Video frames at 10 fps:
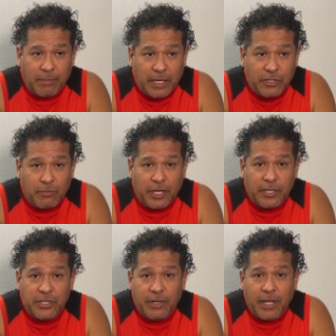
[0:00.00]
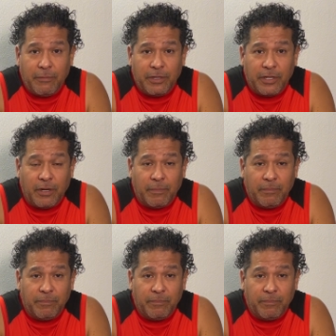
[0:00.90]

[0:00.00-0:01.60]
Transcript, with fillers: I just wanted to share that with y'all.